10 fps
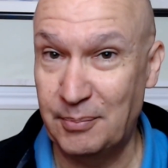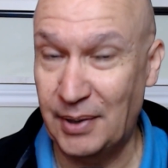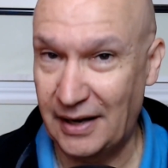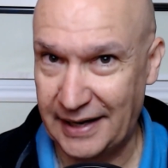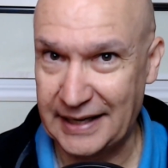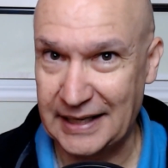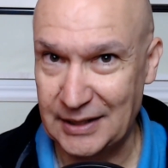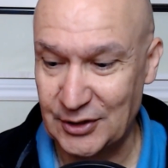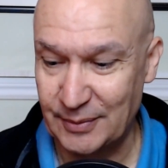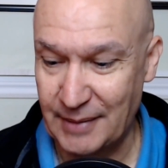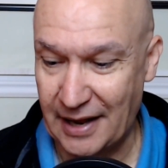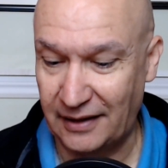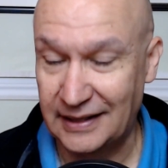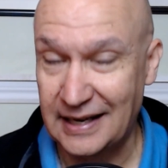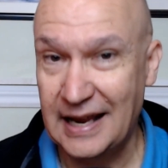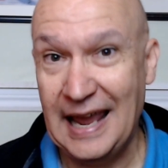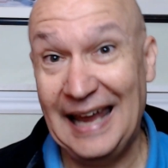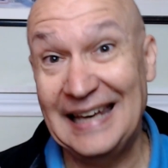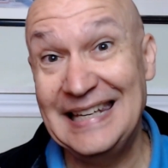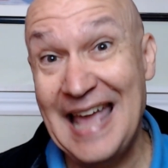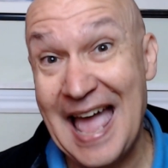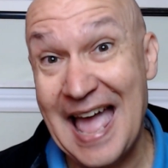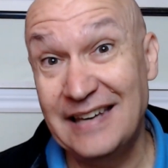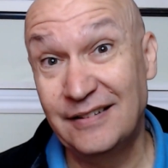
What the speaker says: piney smell. And yet,